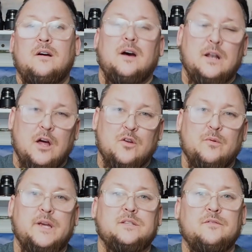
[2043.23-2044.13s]
another
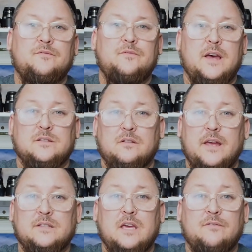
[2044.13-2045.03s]
reason as a
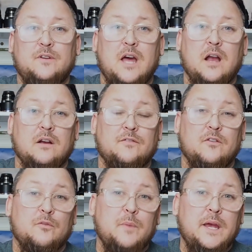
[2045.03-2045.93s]
landscape
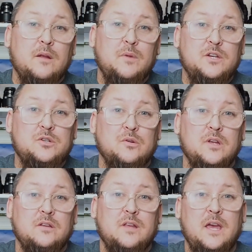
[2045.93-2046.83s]
photographer for me to be
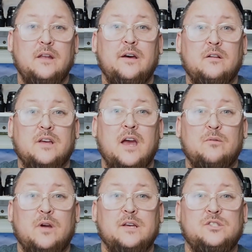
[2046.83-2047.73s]
shooting the handheld high
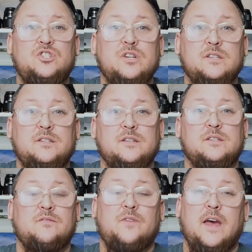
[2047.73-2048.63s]
res just
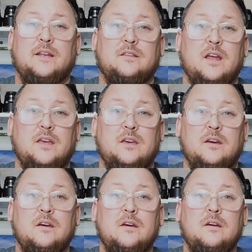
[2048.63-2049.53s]
is the fact that I
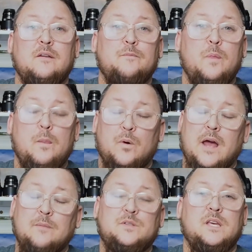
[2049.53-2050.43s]
get what
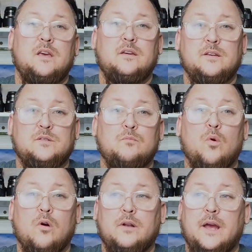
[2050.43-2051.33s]
I'm seeing is
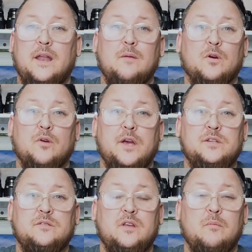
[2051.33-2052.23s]
more dynamic
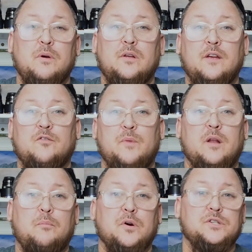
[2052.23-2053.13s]
range, the ability for me
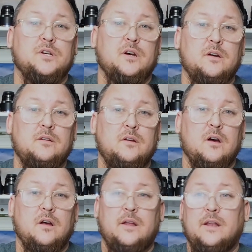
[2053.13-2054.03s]
to push an
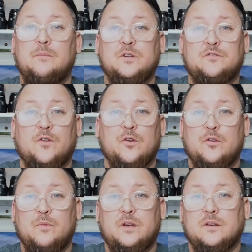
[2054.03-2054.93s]
image
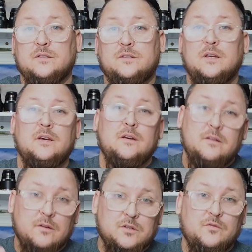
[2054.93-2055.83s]
further, because
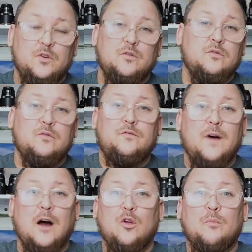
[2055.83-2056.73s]
those of you who
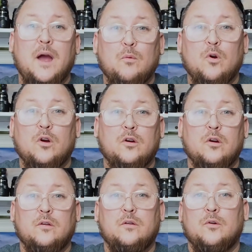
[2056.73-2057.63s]
follow my work
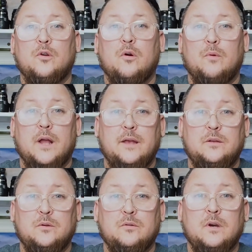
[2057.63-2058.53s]
or know what I
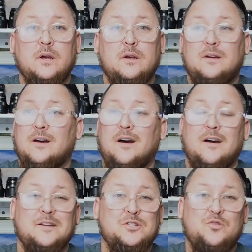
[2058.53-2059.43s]
do,
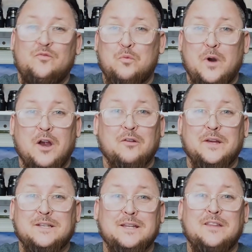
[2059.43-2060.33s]

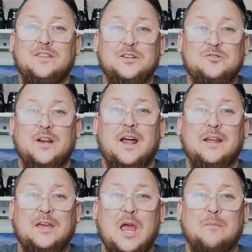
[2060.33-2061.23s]
rarely is anything straight out
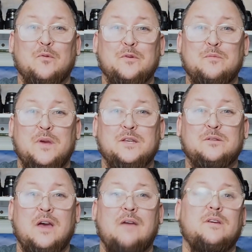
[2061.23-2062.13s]
of camera with me.
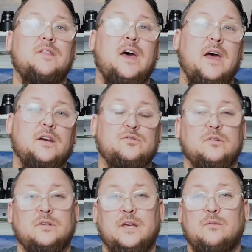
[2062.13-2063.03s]
So having that
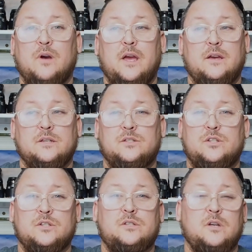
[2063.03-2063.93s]
extra leeway is
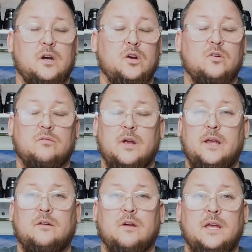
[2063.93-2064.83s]
just a
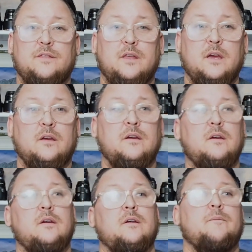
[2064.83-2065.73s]
great, great thing.
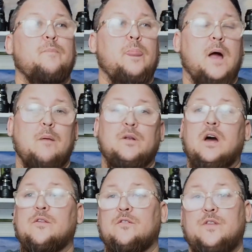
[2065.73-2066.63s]

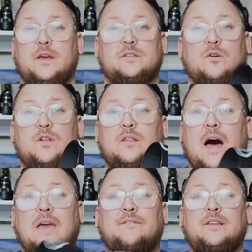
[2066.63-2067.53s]
Another thing, so the
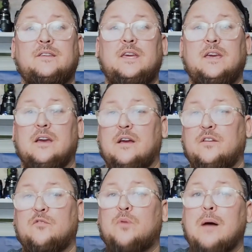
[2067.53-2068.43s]
Live ND,
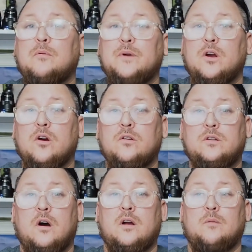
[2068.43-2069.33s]
you've probably heard
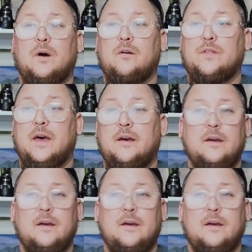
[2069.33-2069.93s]
talk about that,